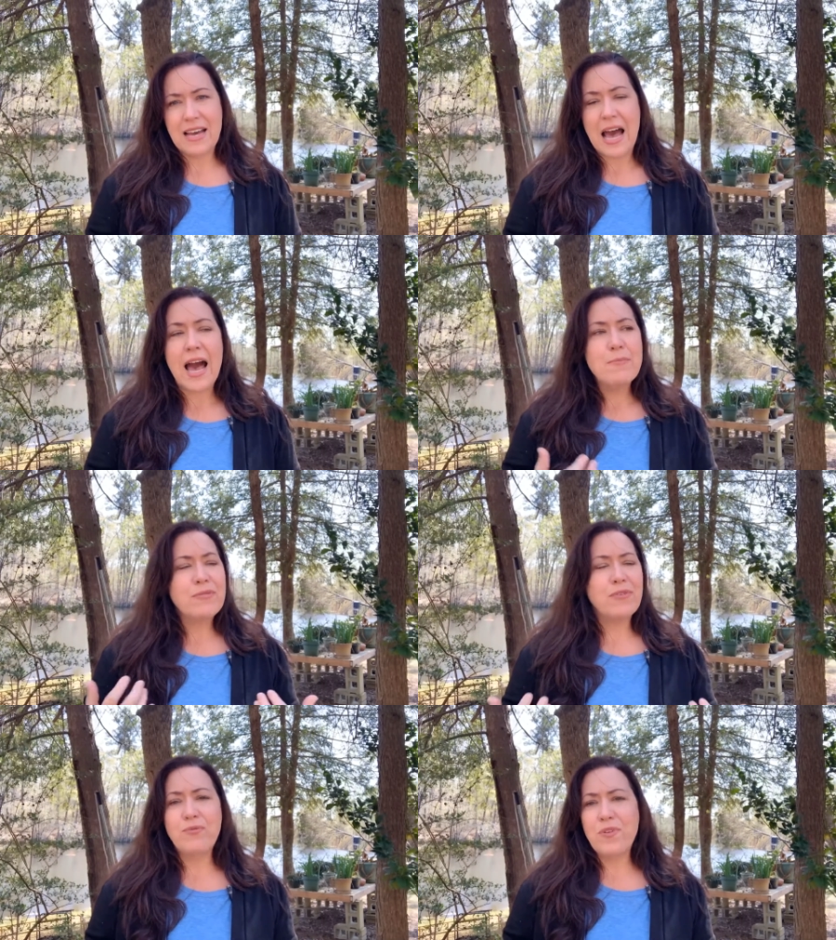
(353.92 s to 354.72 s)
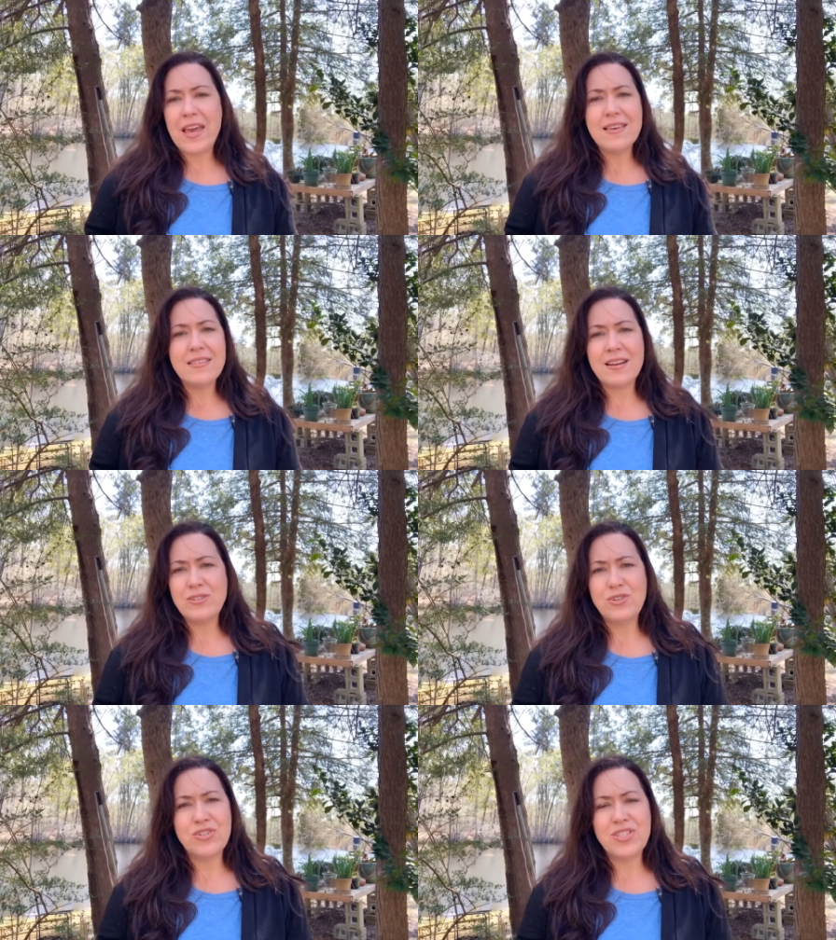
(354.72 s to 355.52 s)
I'm of a faith that
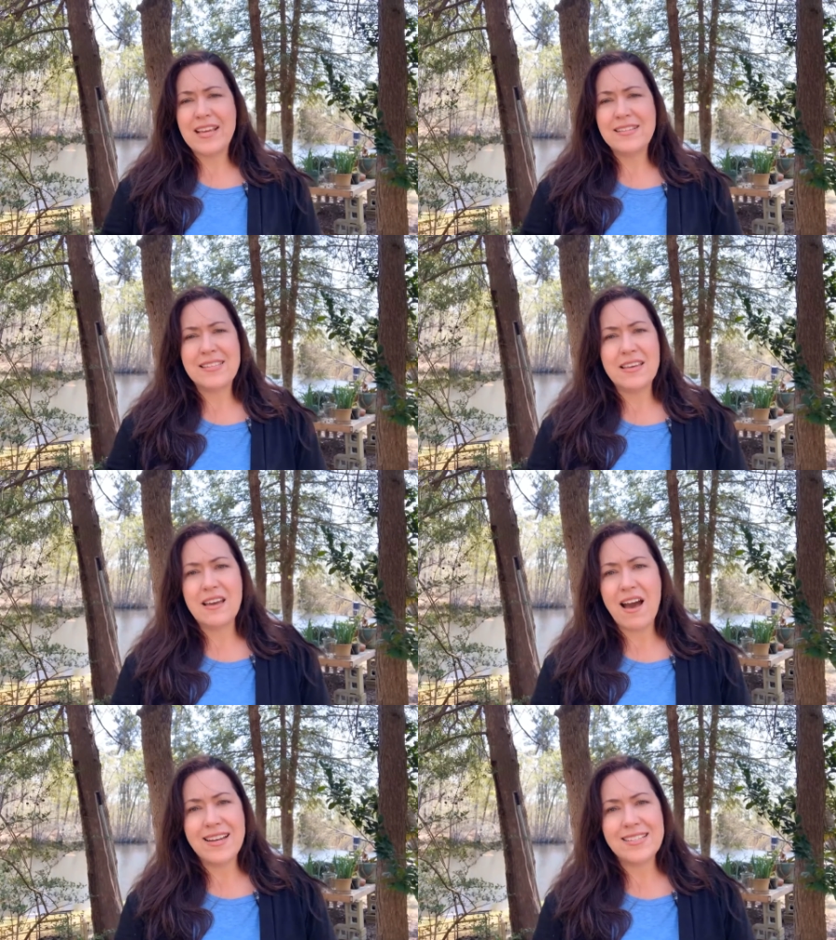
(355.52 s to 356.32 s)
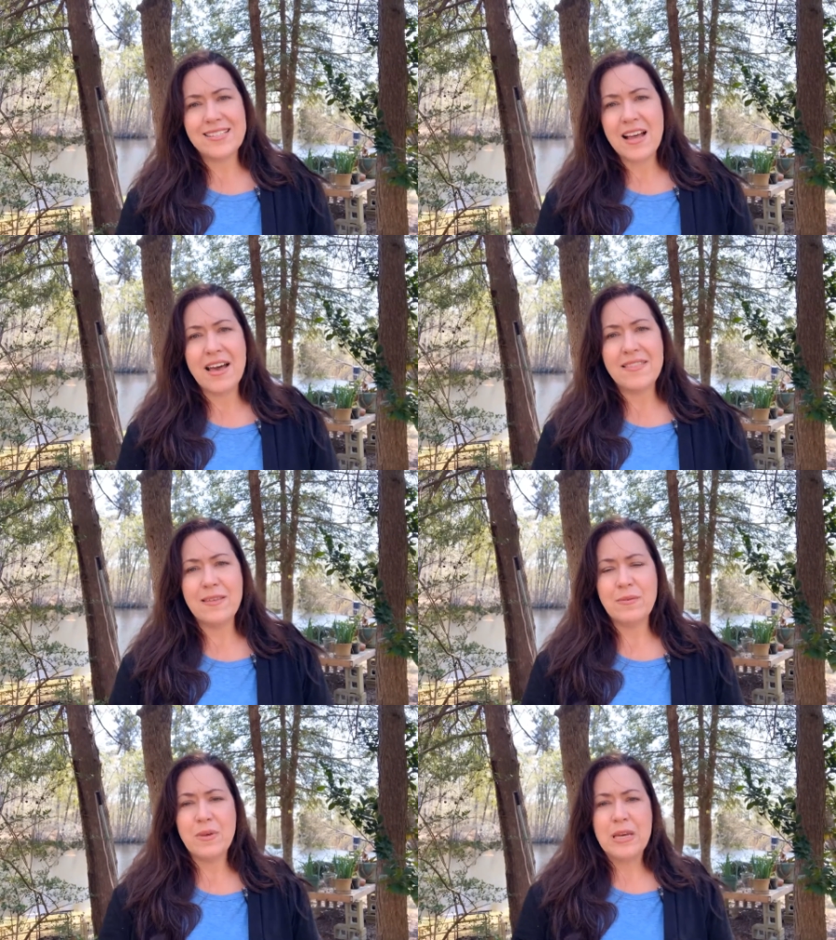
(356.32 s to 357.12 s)
understands that God is not
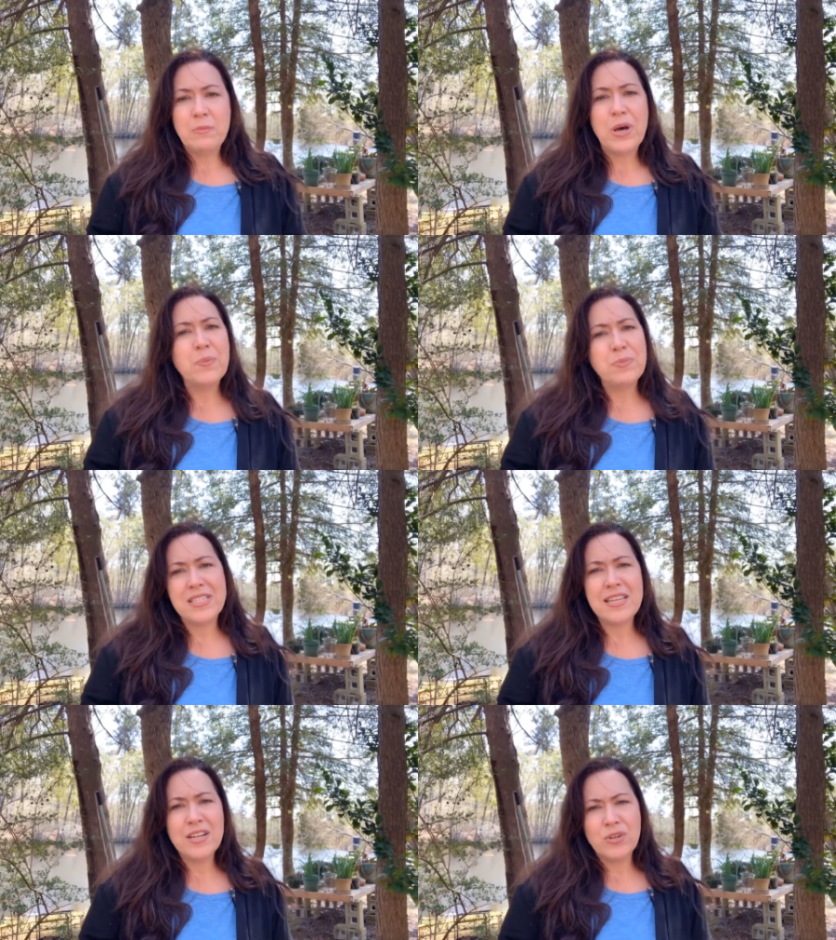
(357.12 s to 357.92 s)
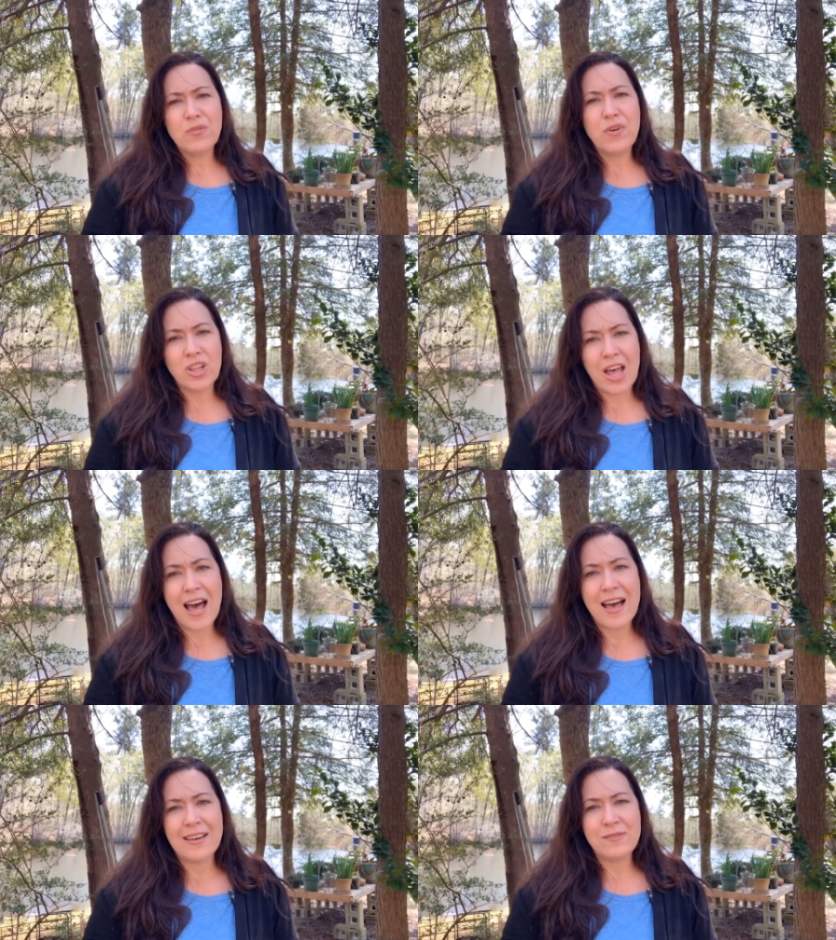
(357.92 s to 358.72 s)
the puppeteer of our
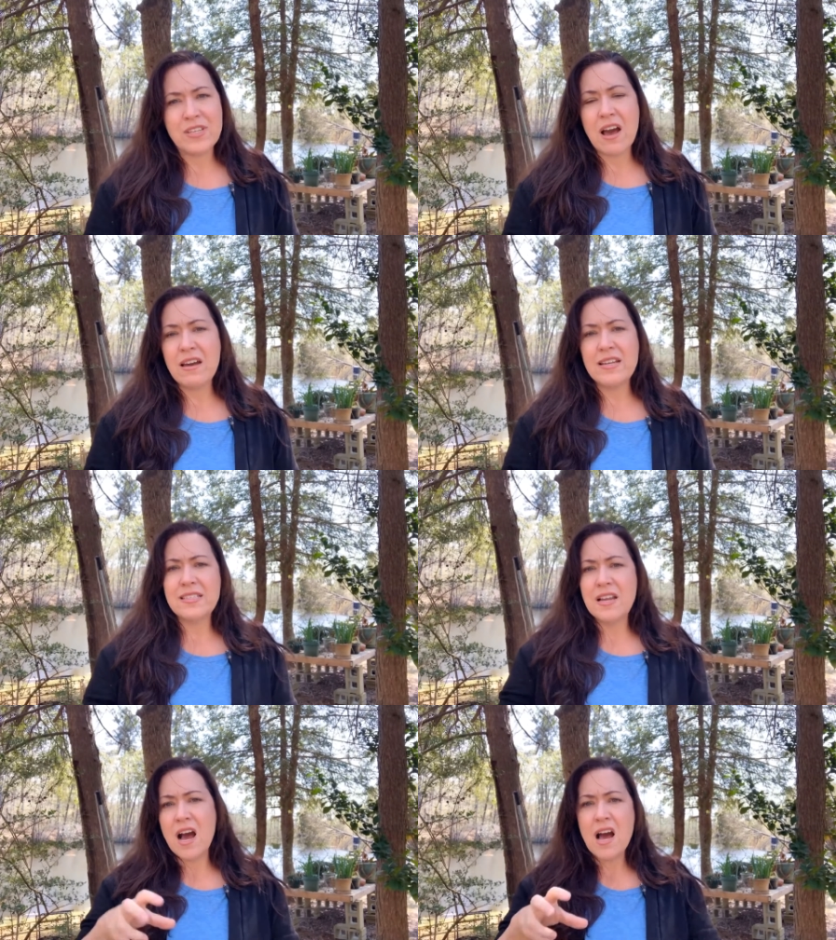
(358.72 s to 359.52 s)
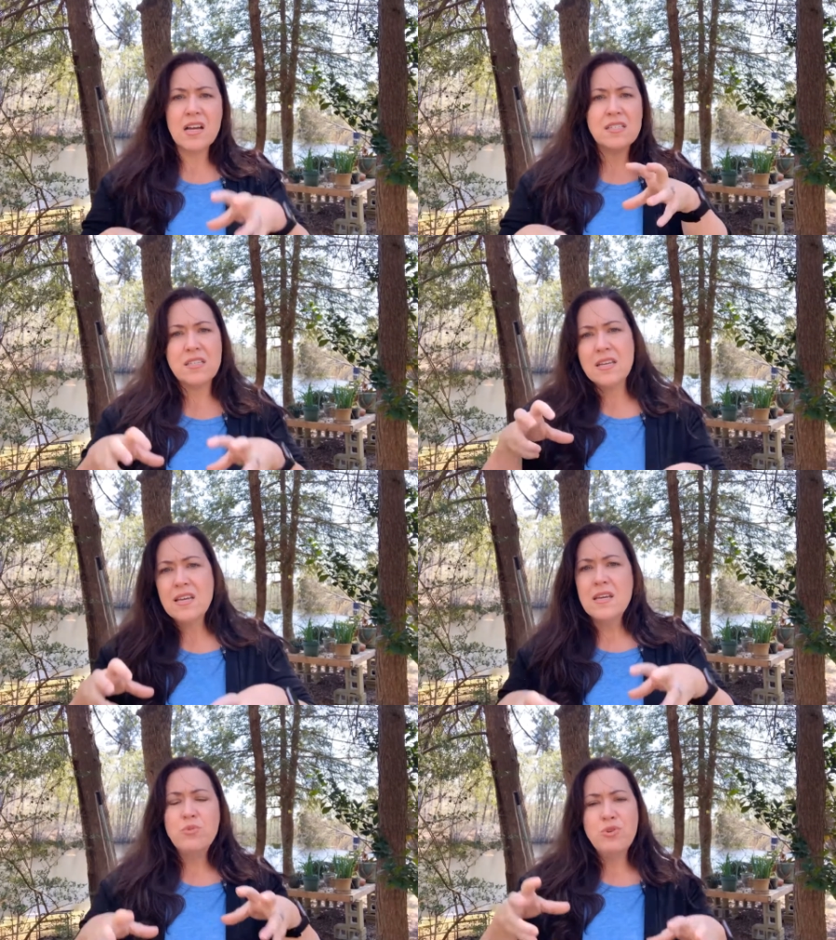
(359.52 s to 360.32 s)
lives. God is not
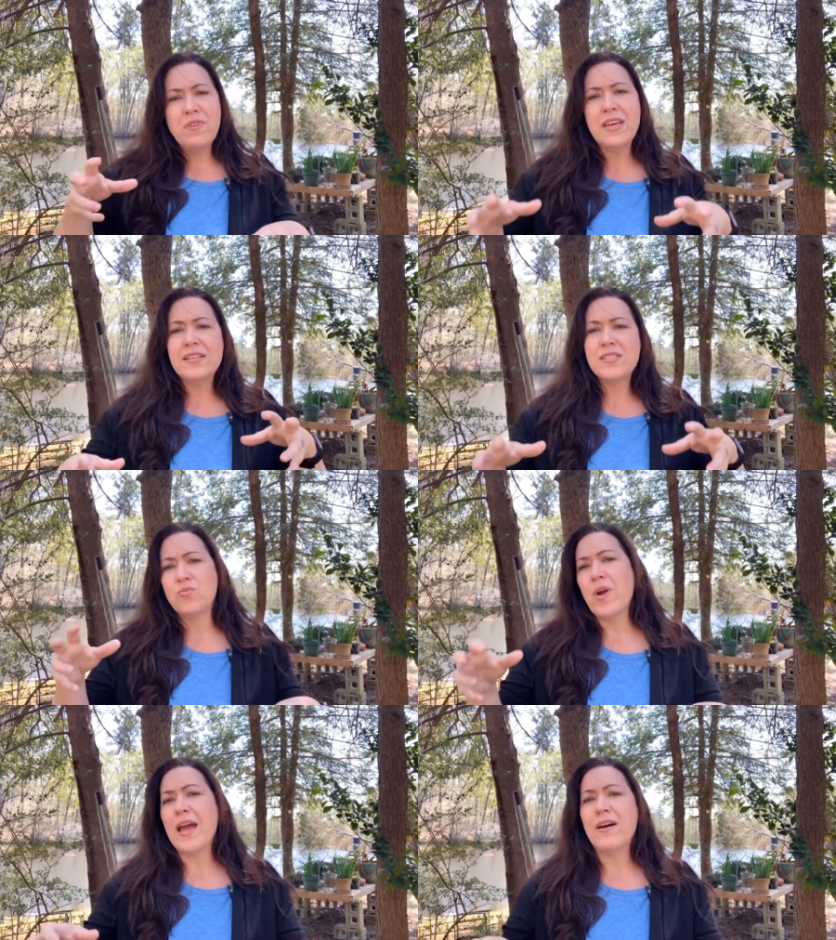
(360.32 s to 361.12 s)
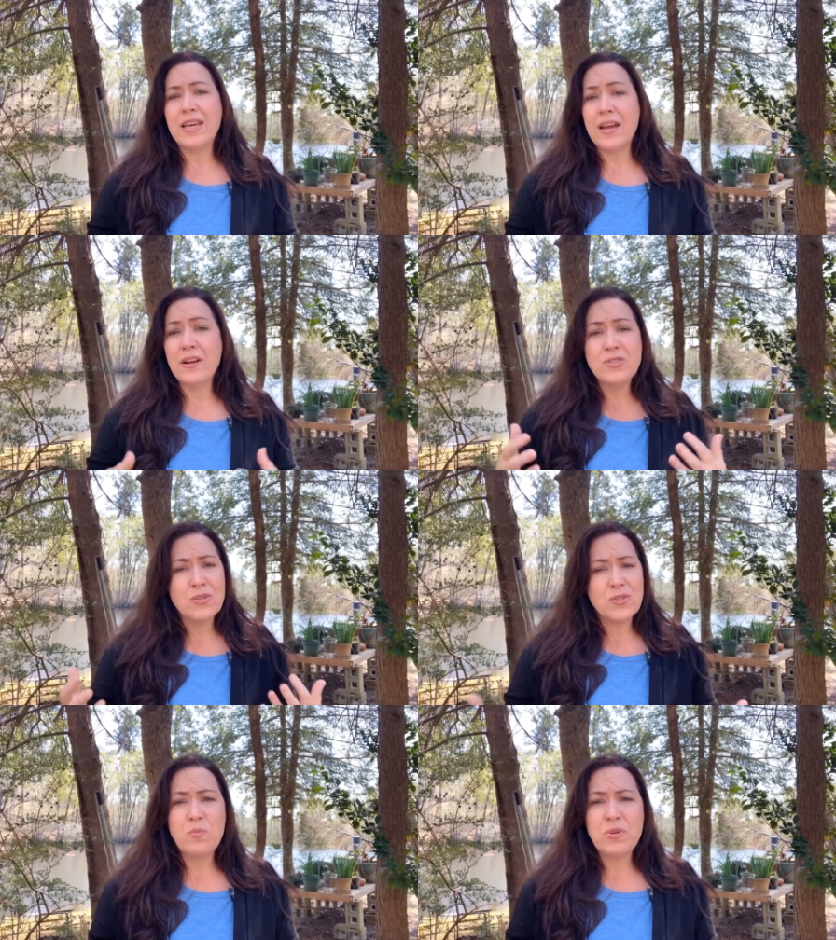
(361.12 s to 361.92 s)
moving us around. I also
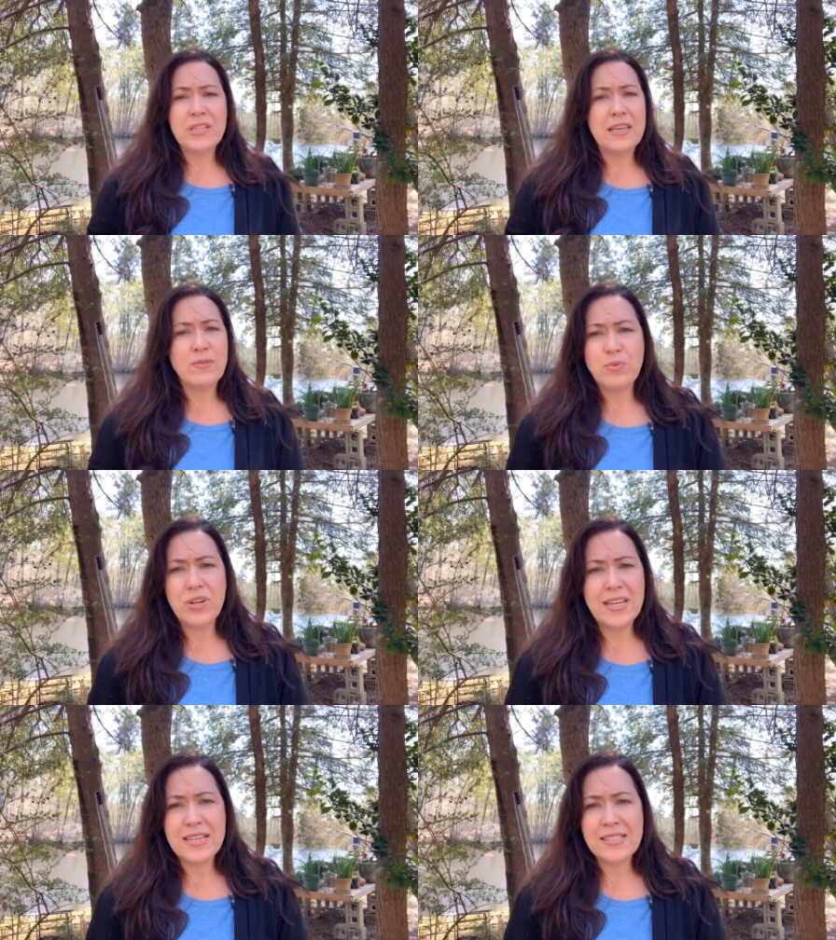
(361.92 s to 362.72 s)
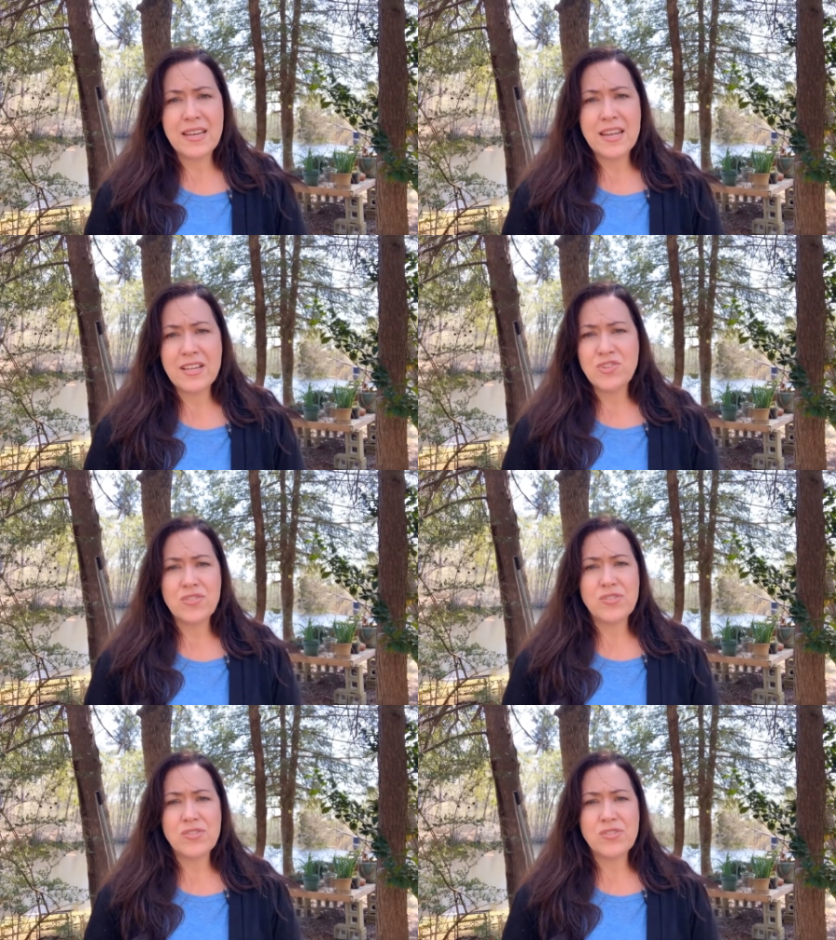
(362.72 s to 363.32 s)
don't believe in predestination.